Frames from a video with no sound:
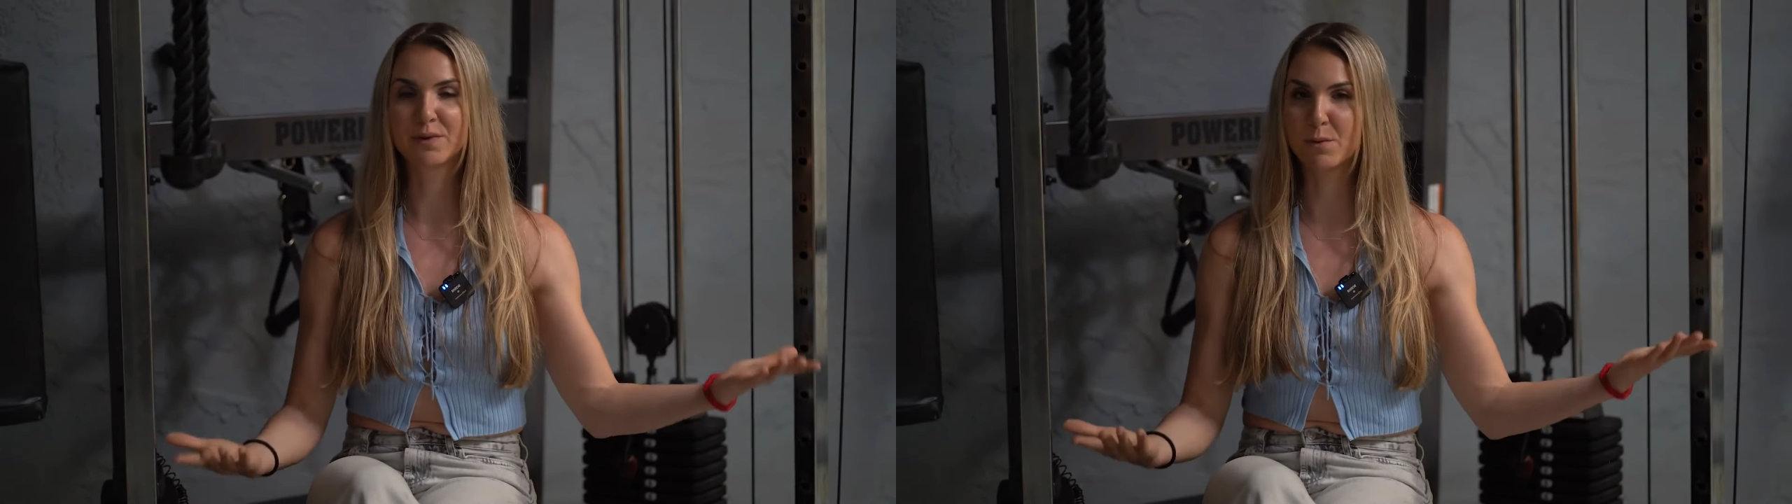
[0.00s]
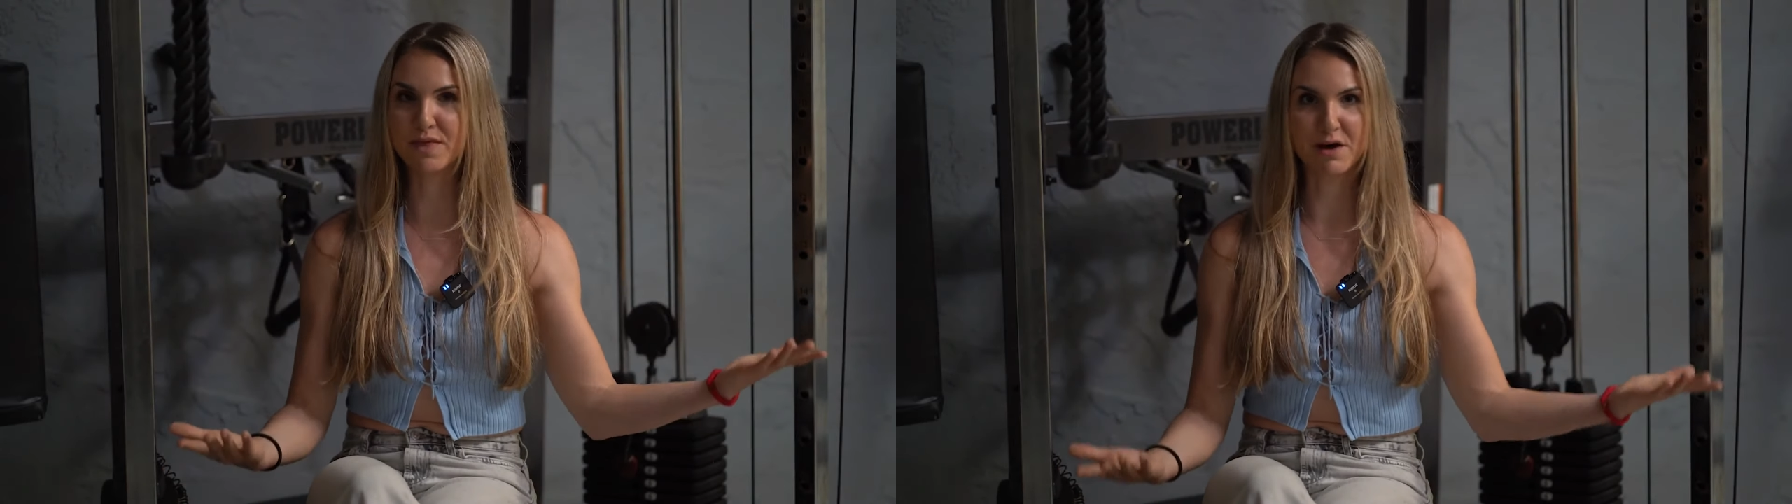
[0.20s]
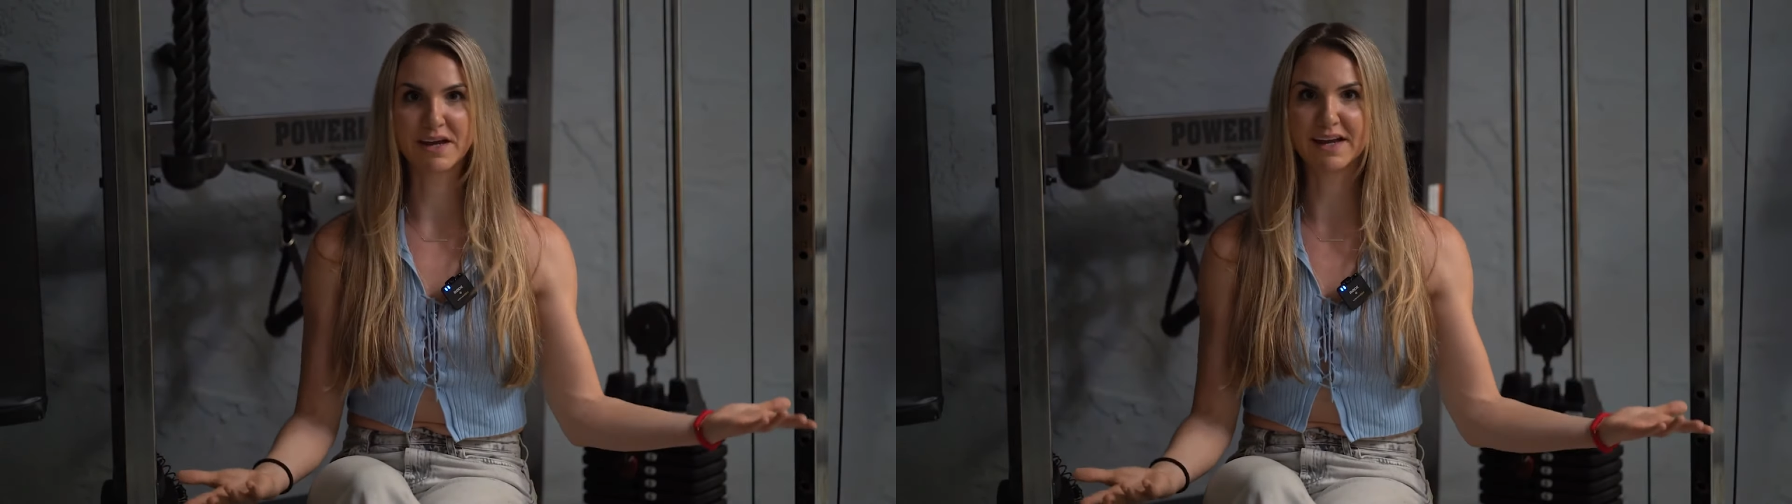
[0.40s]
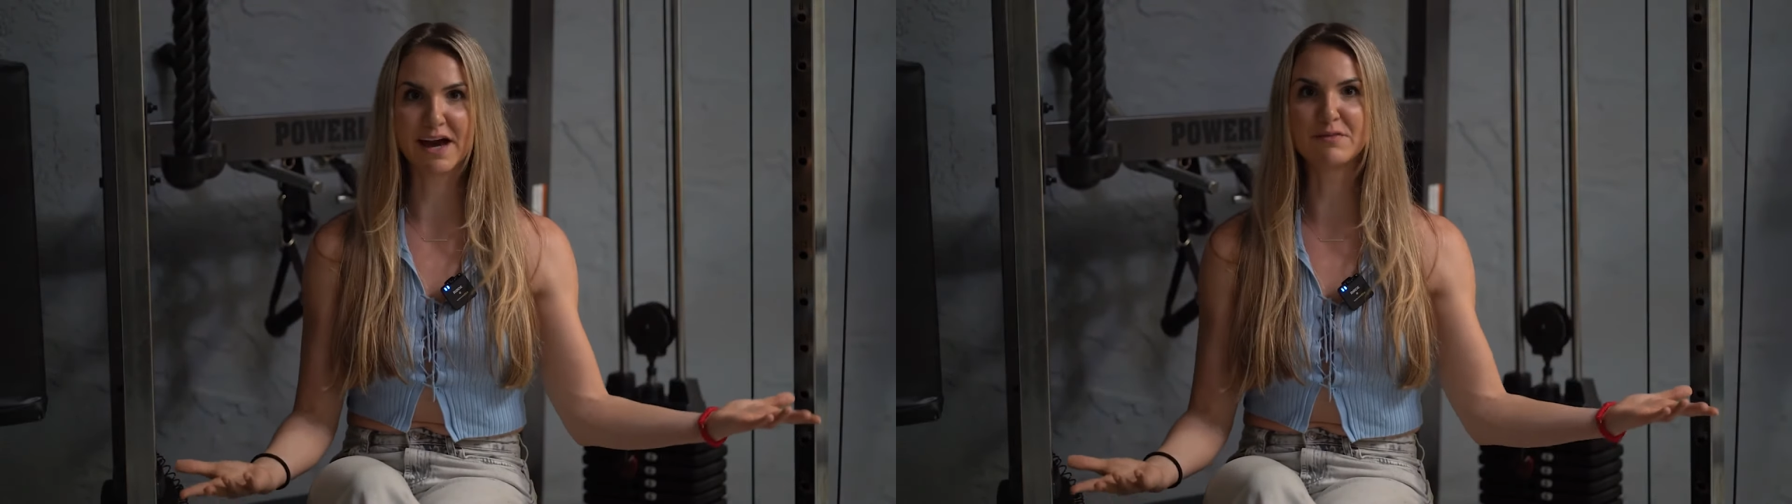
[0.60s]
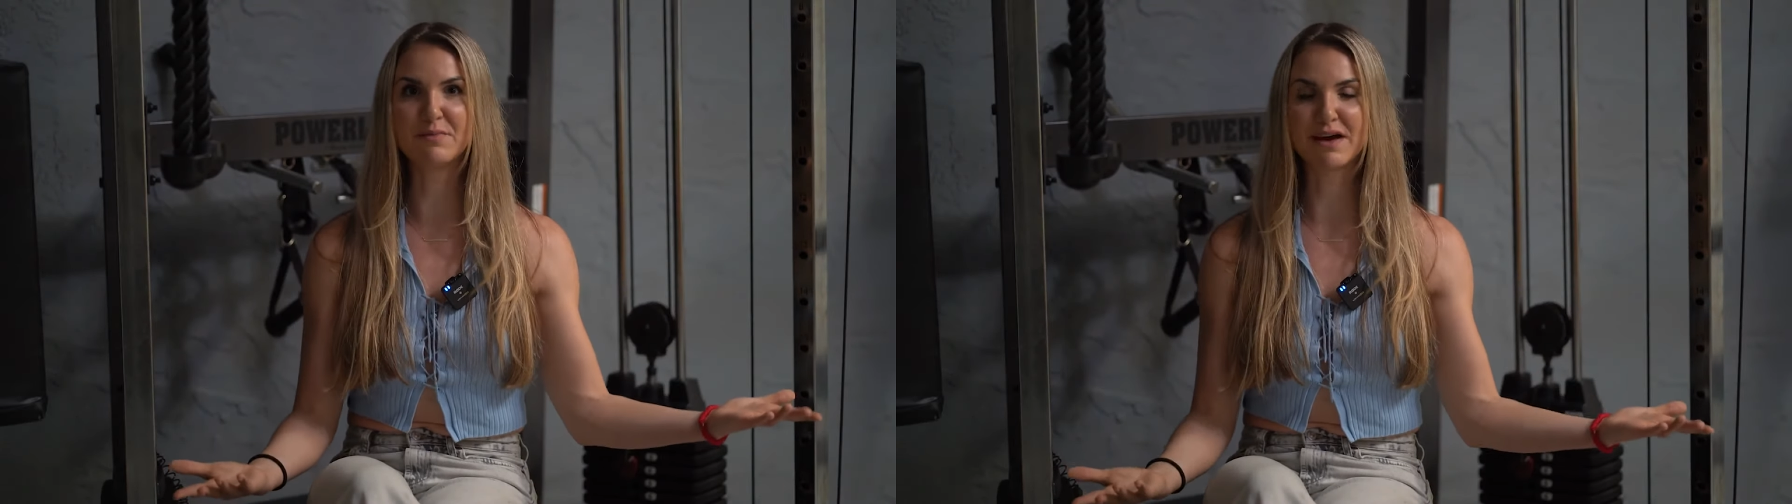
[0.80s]
without getting
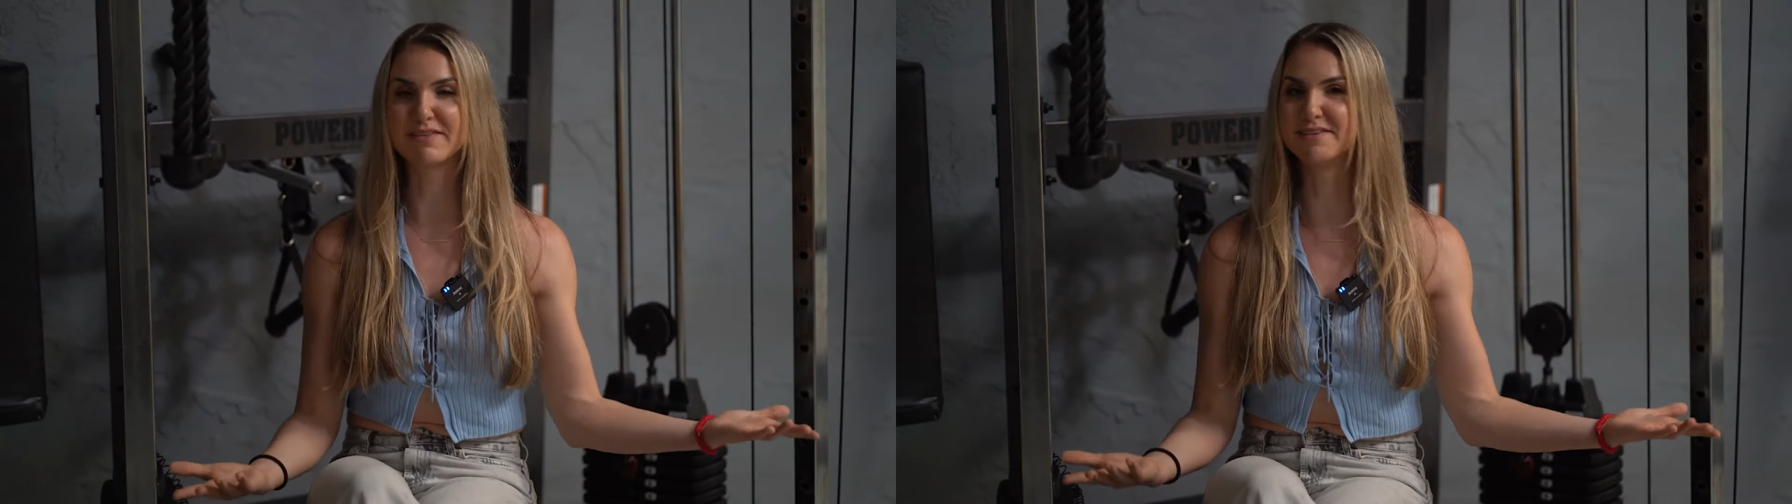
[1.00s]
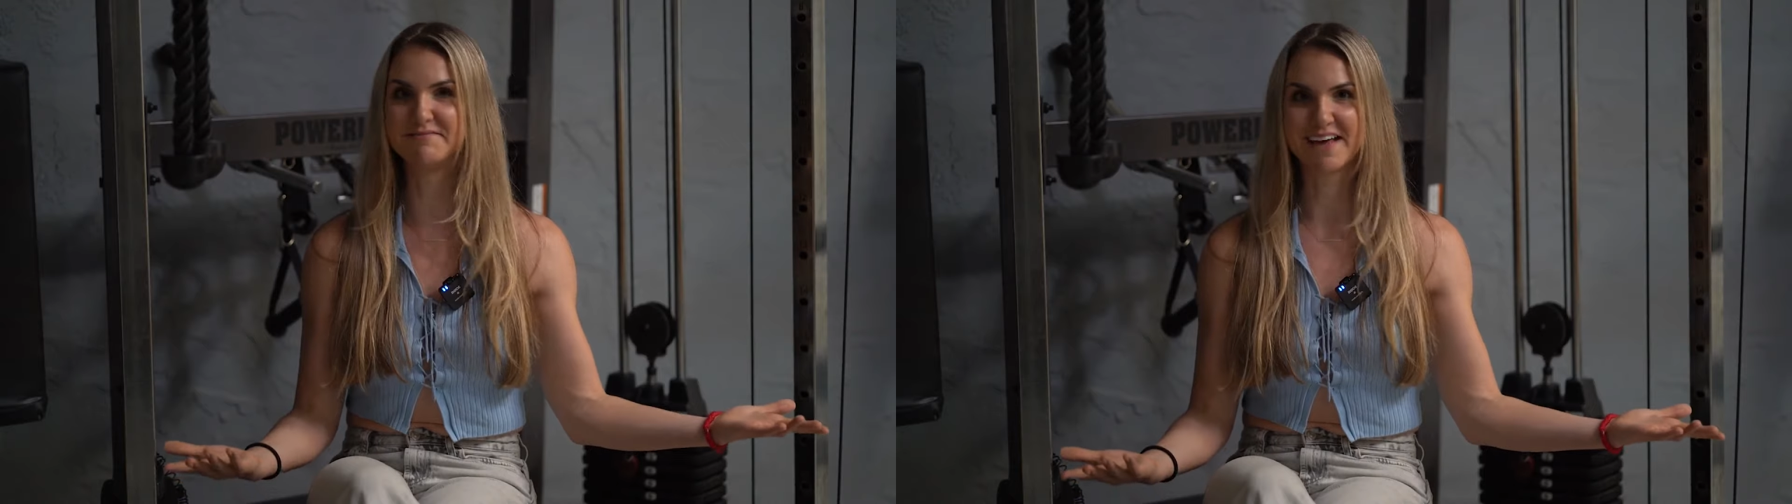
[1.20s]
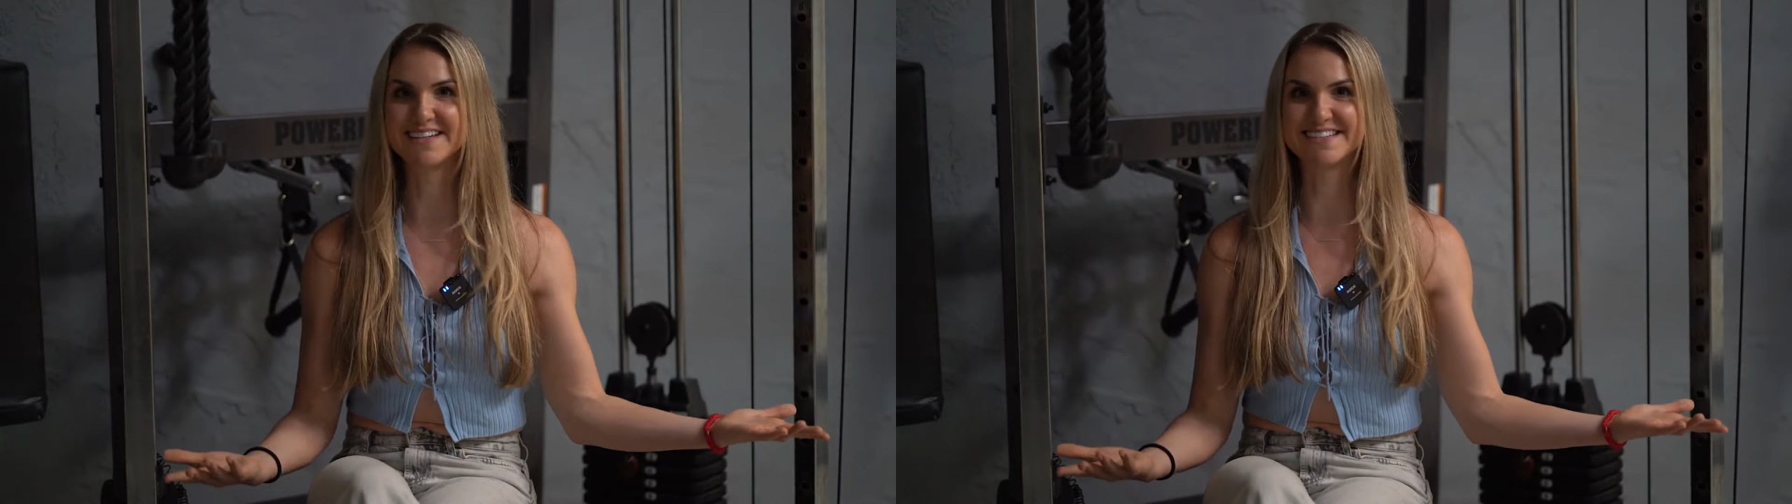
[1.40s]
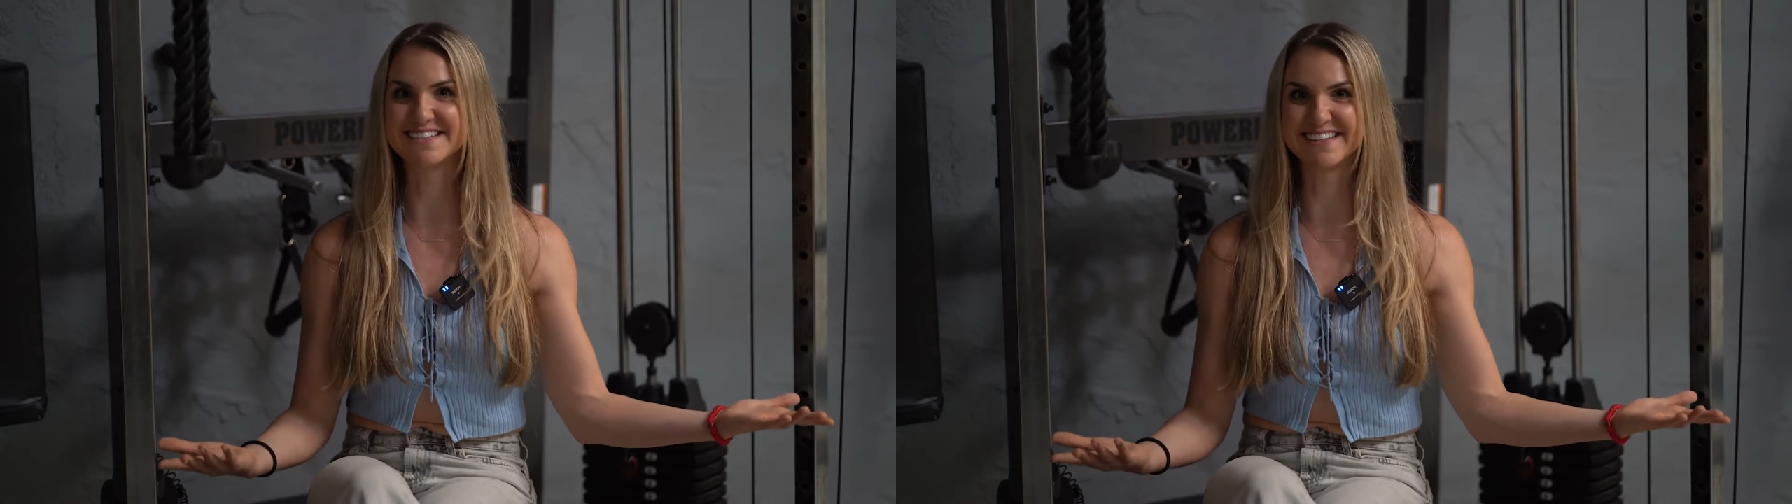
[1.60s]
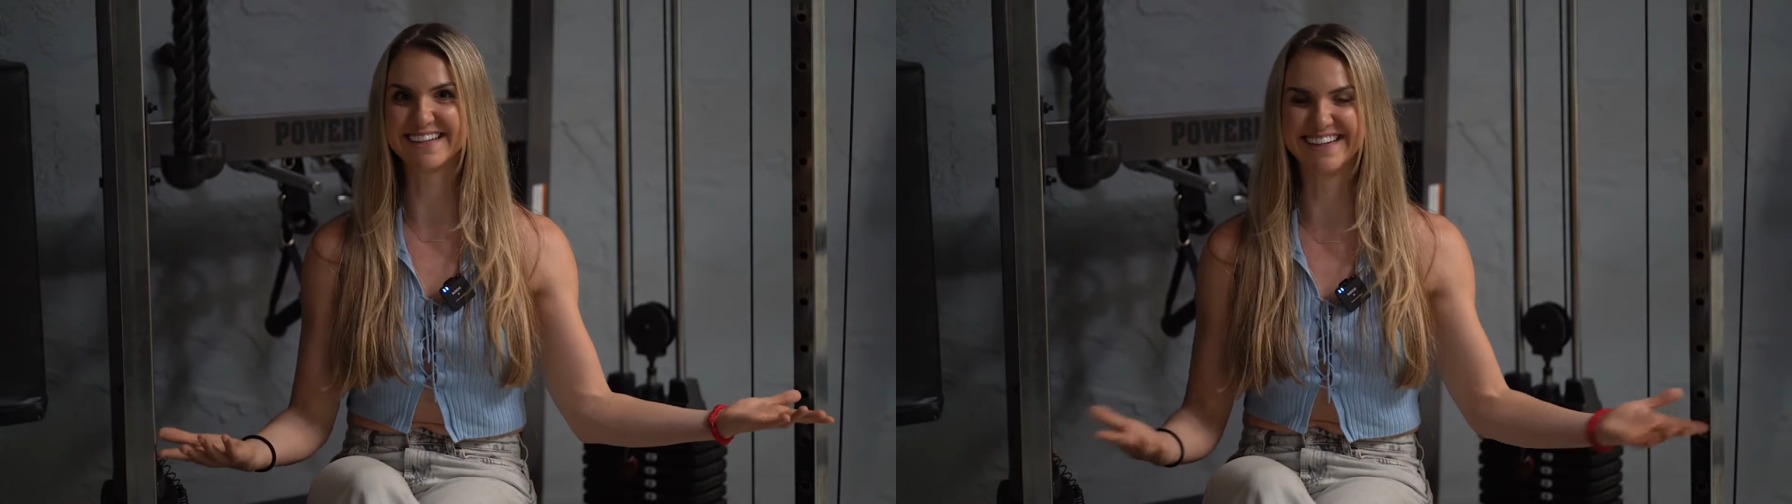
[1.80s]
out of breath as
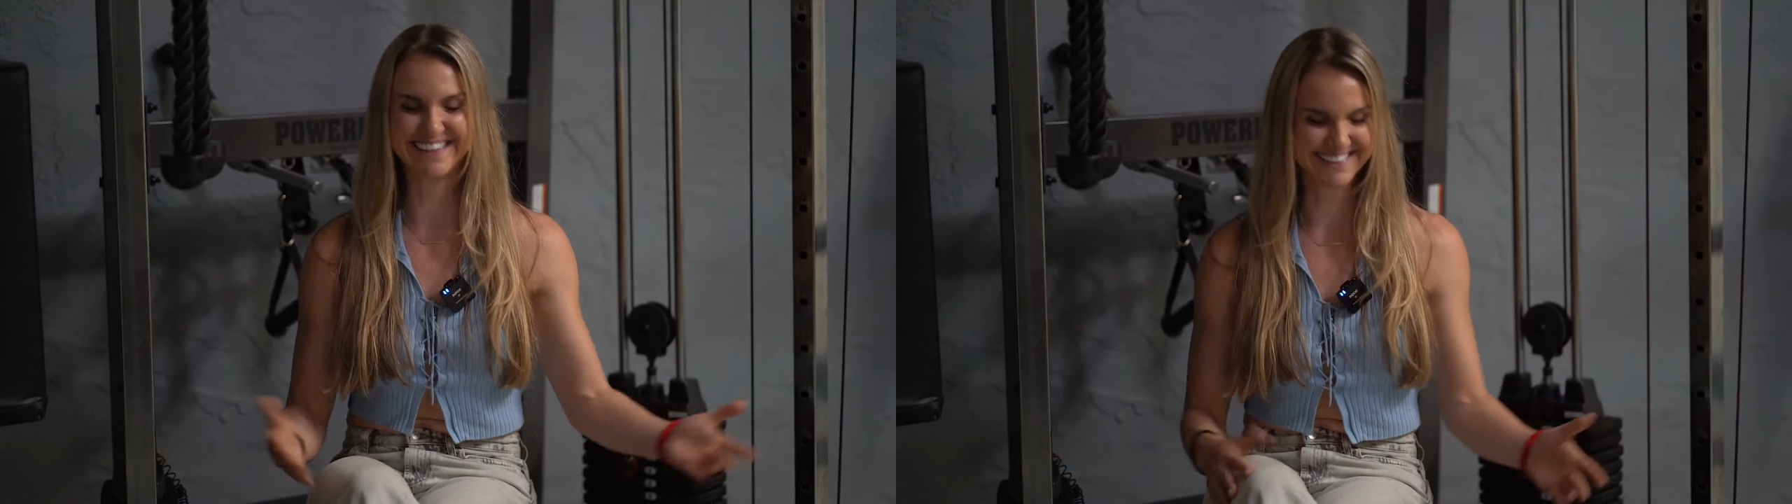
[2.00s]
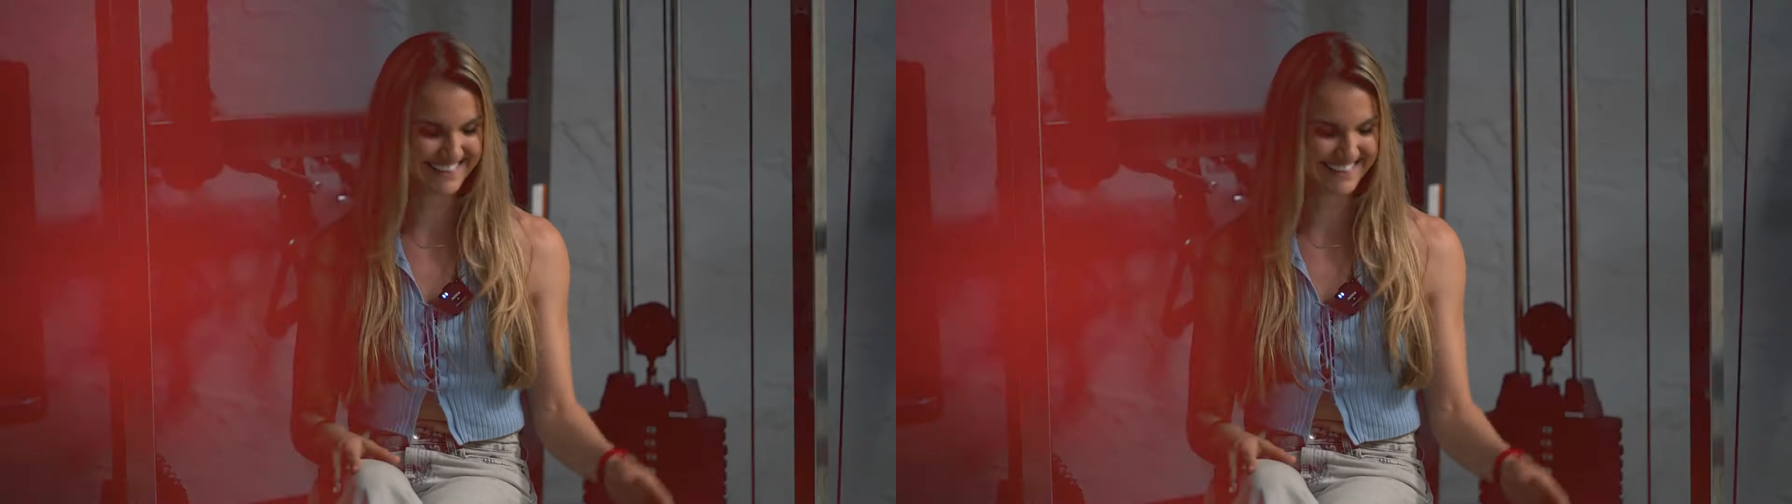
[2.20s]
easily.